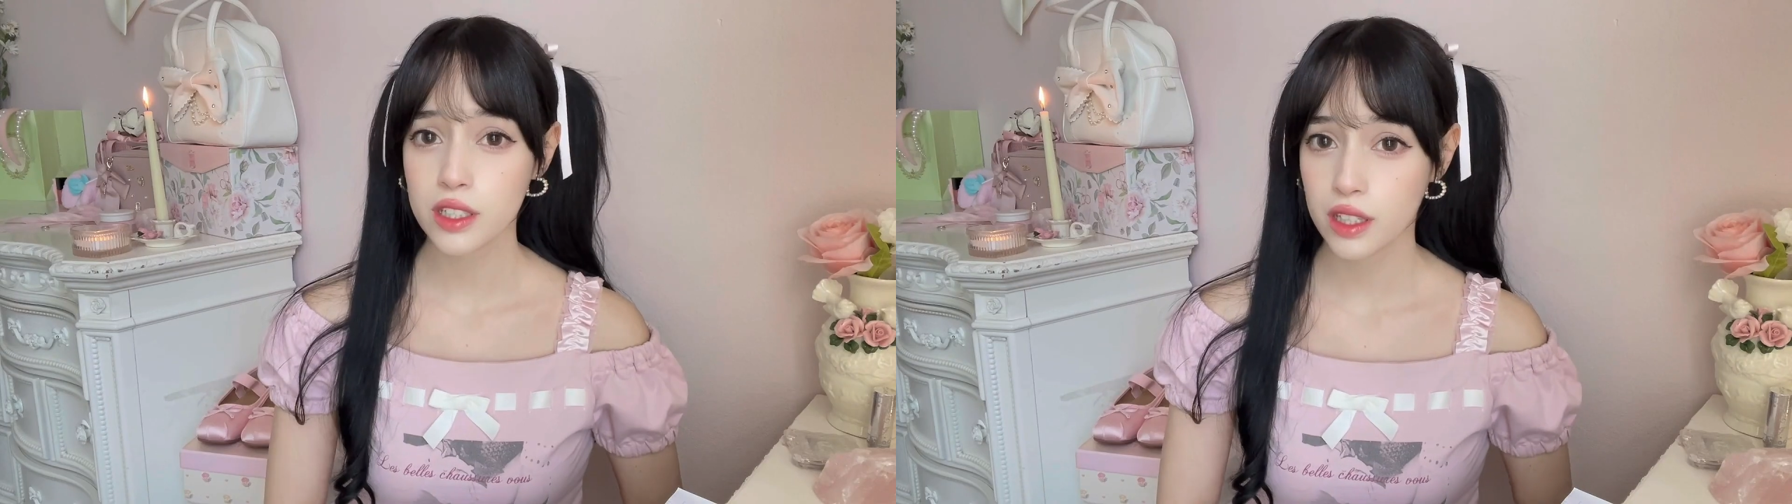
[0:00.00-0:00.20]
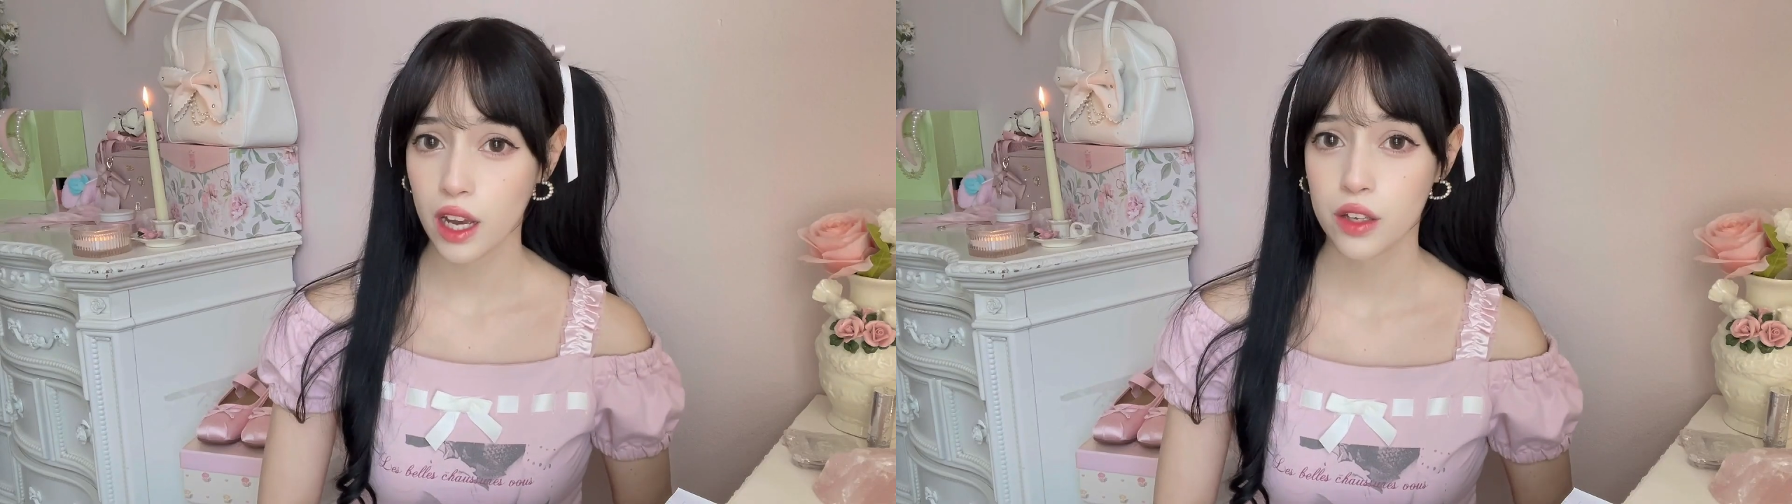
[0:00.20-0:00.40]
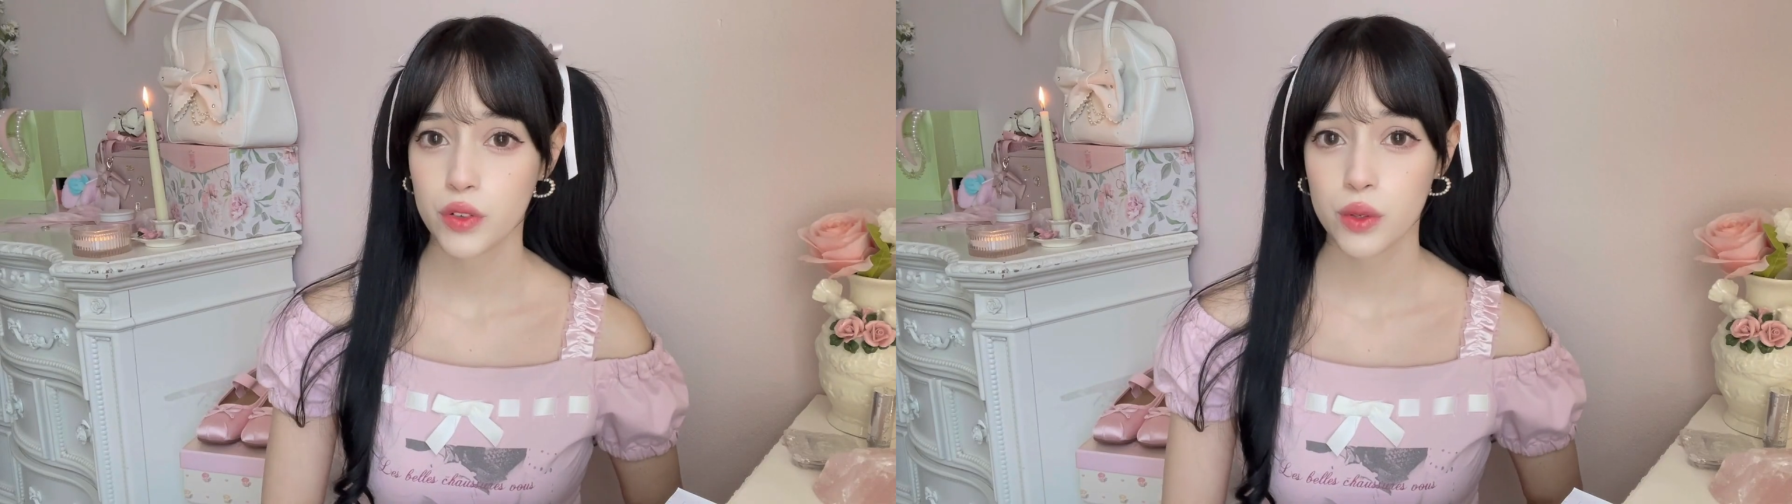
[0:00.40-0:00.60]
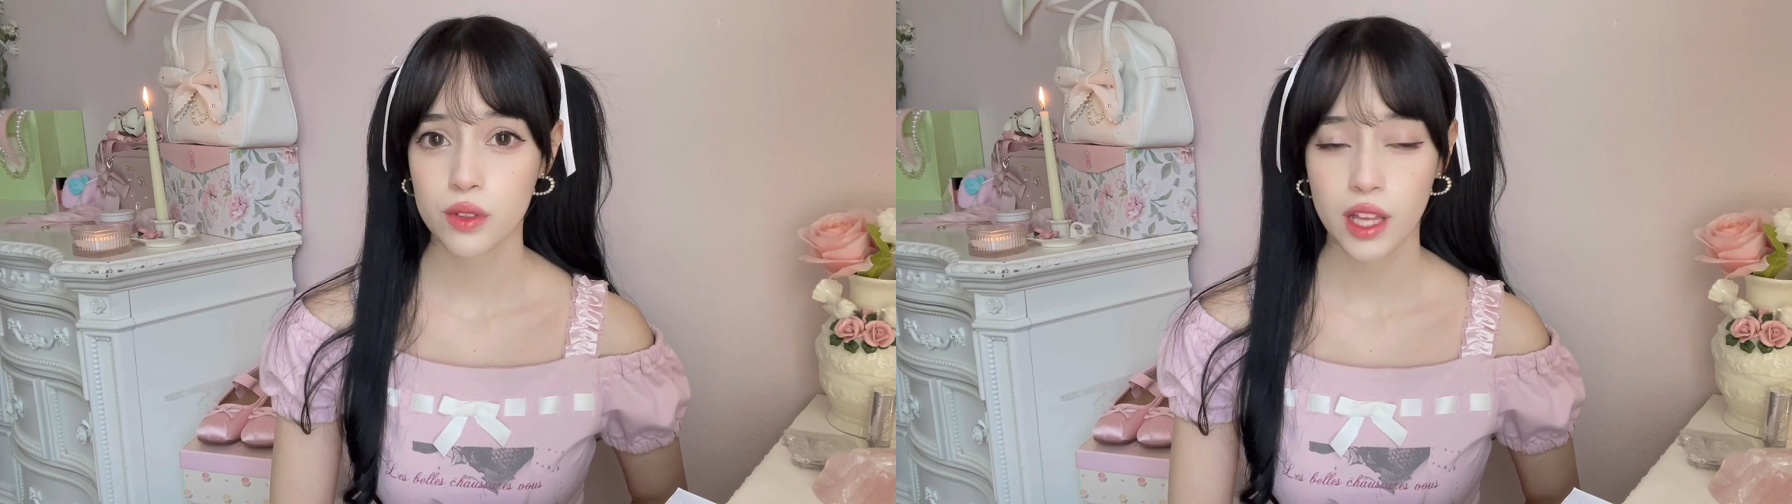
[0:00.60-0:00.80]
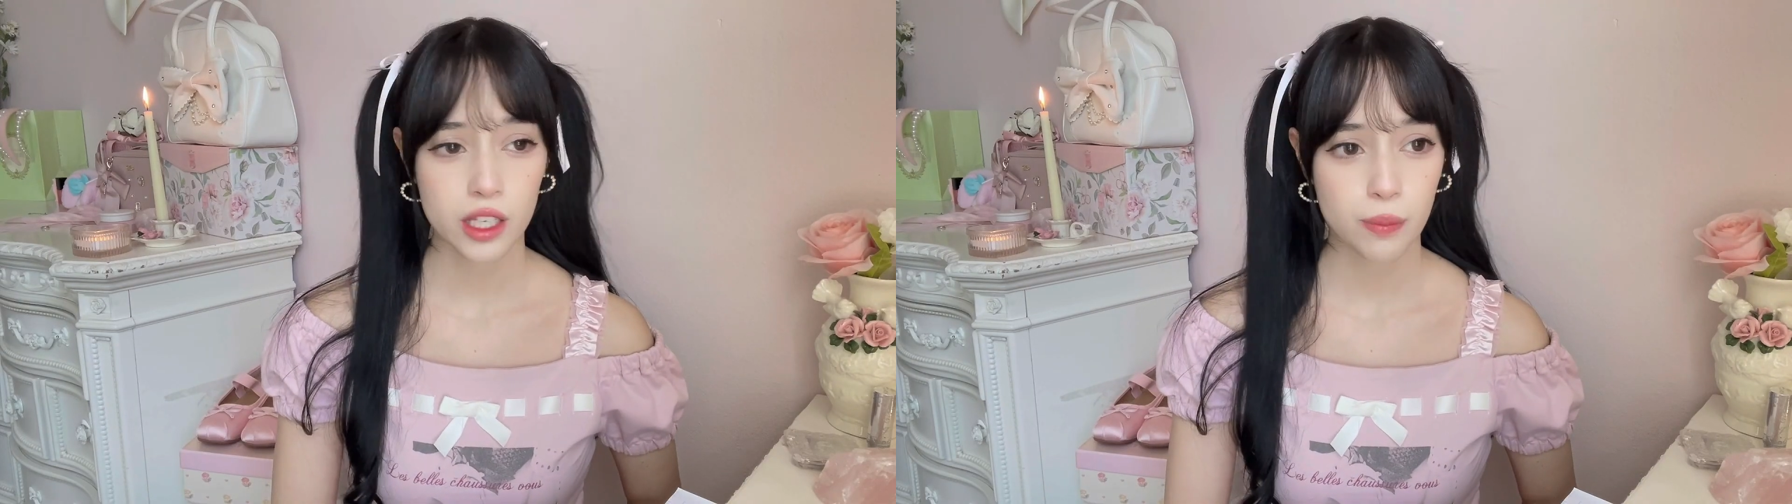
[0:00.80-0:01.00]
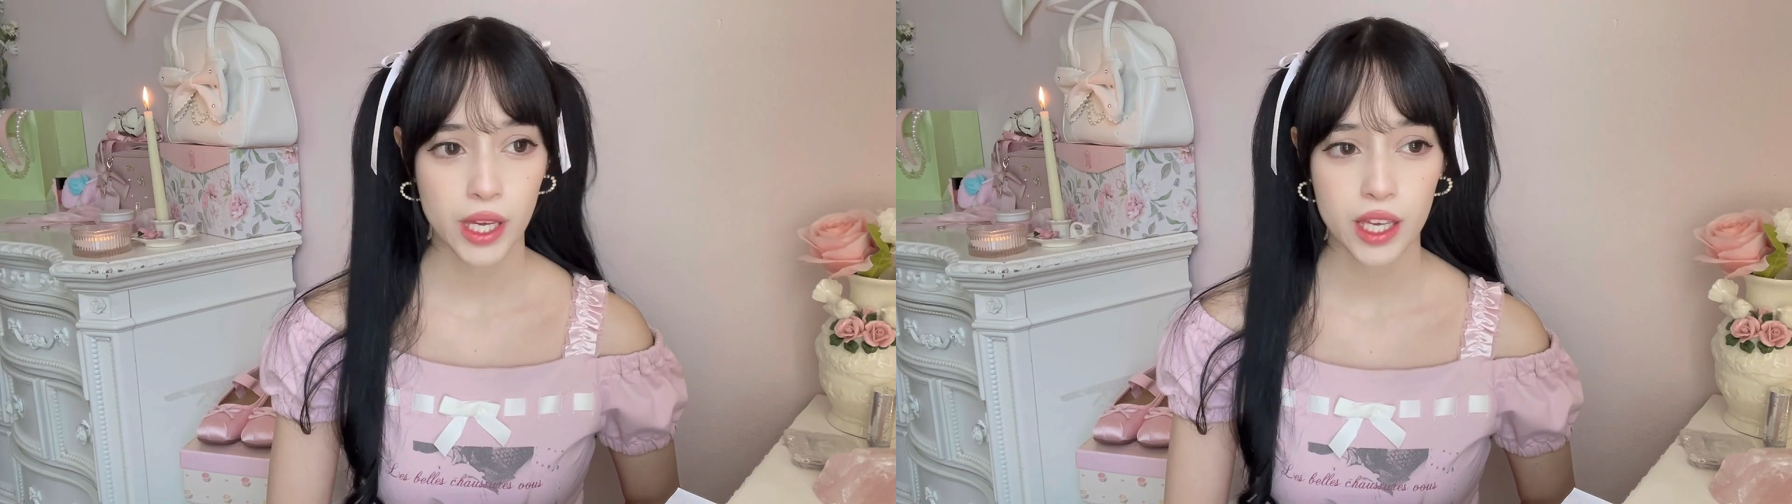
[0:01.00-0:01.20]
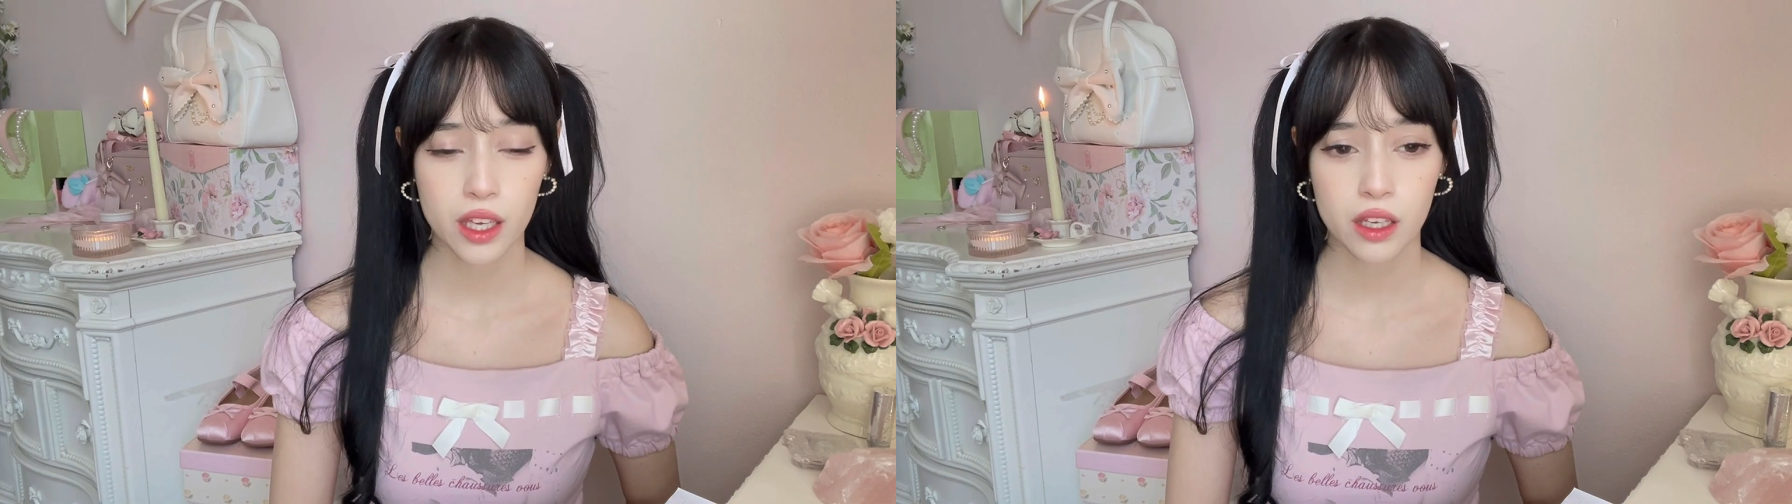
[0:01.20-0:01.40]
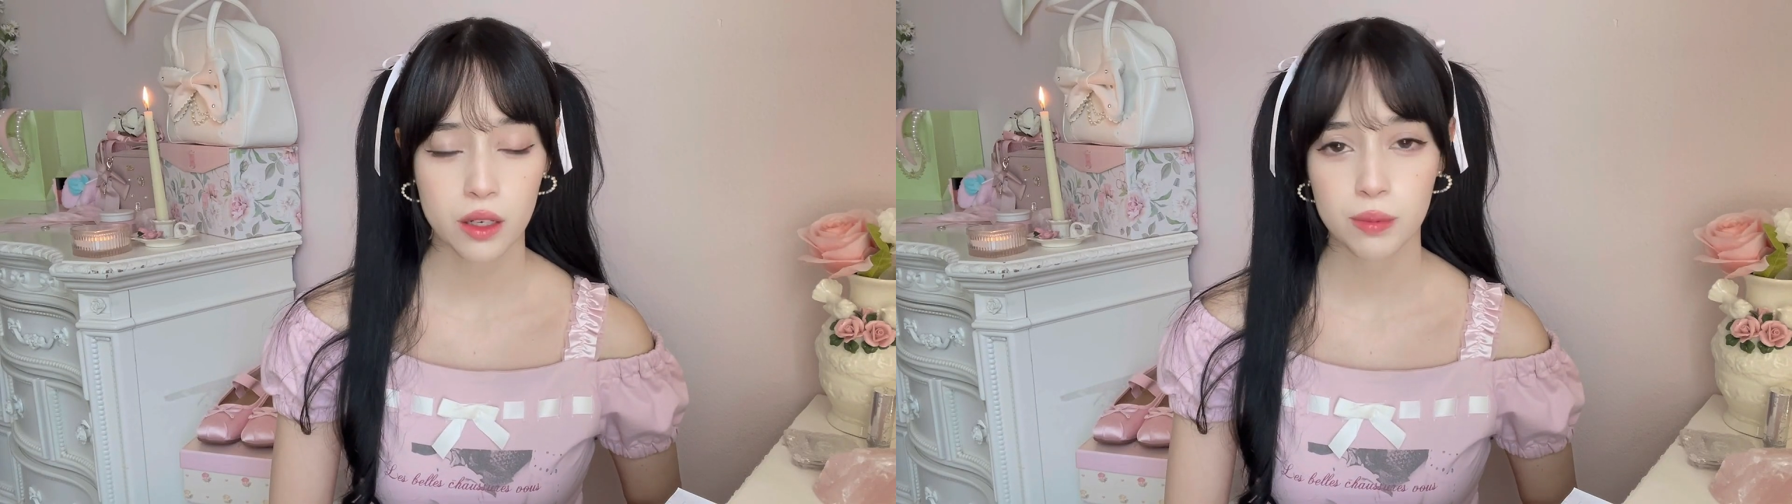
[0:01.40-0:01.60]
that if you don't like
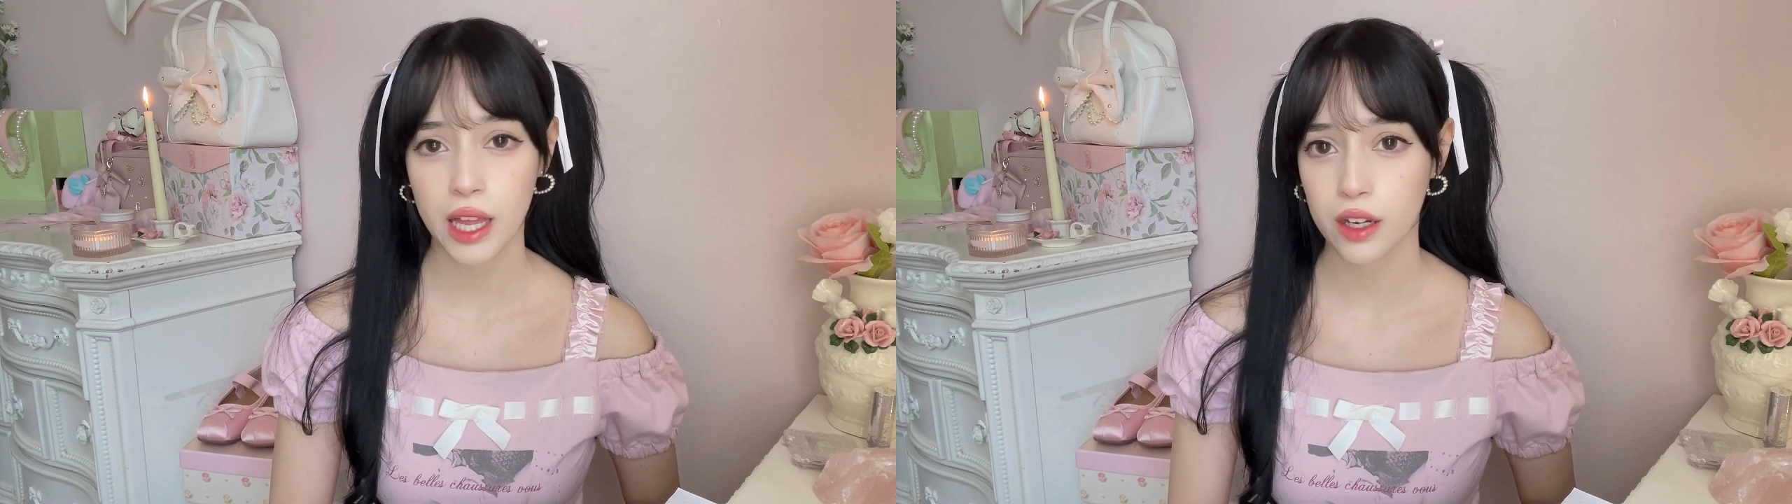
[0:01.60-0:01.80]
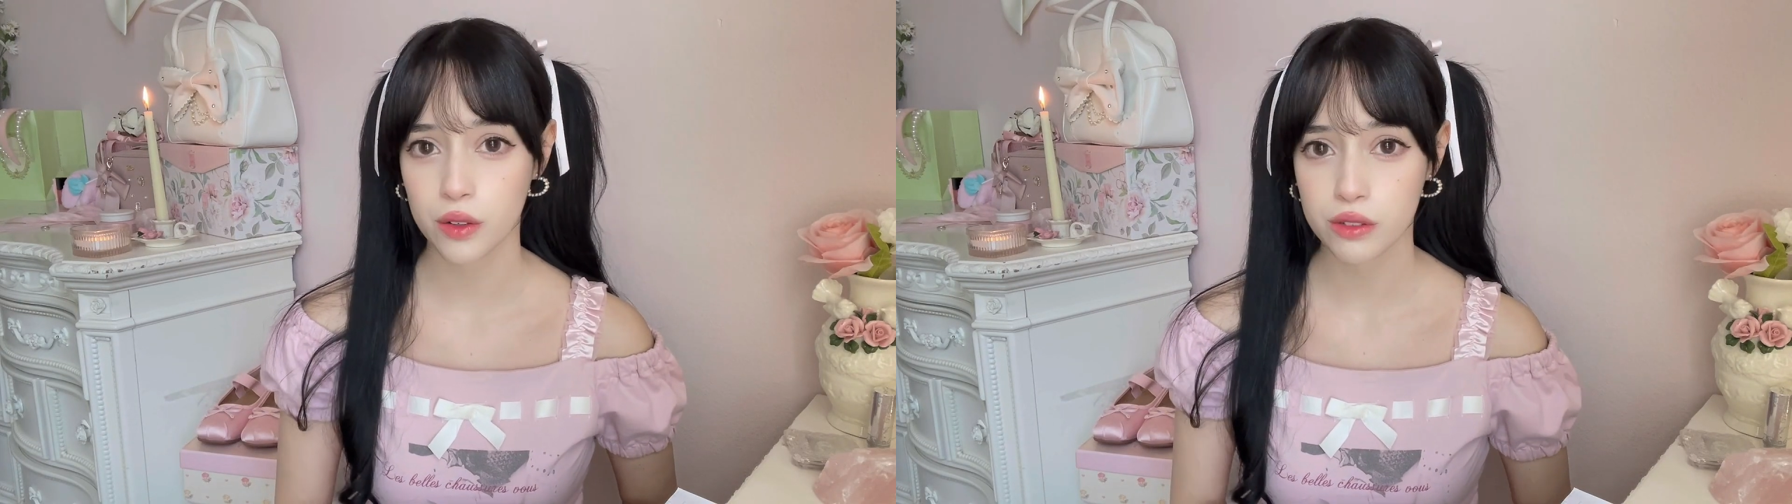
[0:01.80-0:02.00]
pink, black,